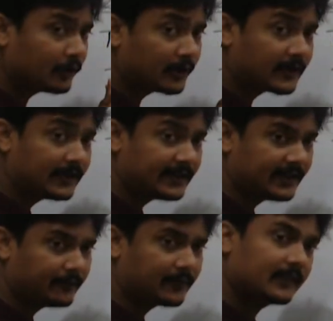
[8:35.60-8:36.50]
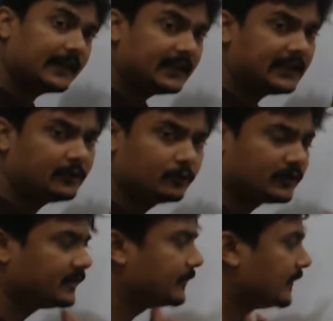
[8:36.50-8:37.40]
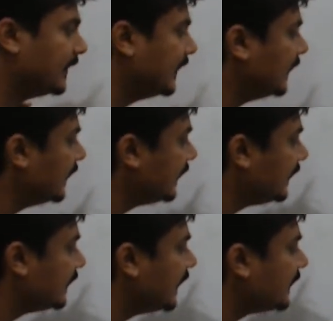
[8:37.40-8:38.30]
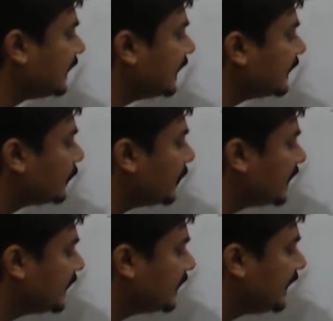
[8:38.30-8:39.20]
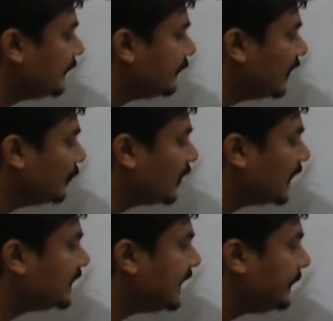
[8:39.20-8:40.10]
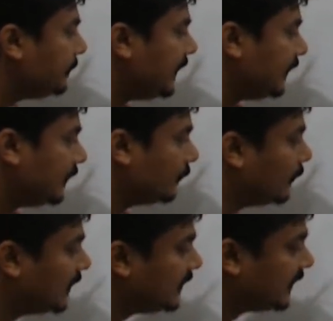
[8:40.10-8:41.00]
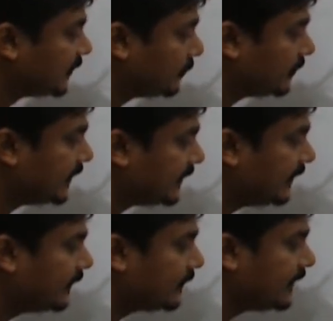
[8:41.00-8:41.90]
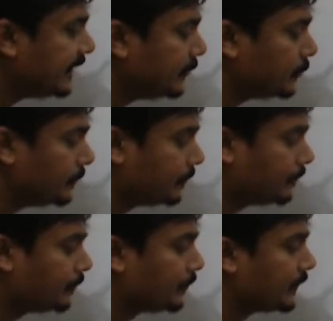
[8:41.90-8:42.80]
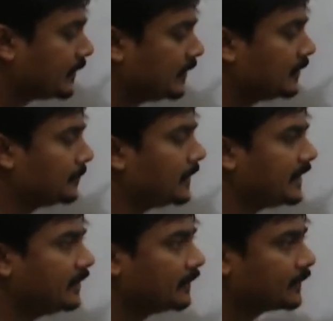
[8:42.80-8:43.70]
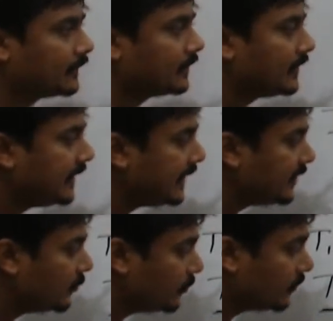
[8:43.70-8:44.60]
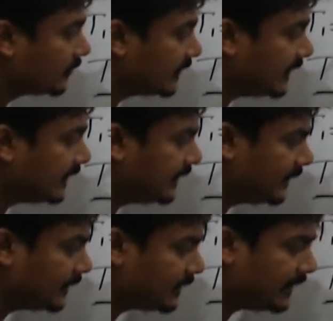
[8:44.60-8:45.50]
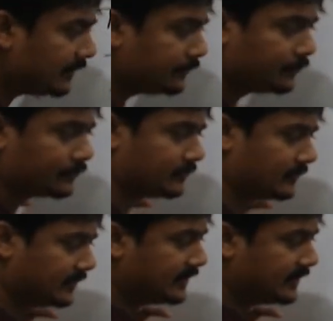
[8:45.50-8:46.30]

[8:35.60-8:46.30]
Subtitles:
not continuous, any two terms. In that case, what is the formula? TP, one term, that is T2, minus TQ, that is T4.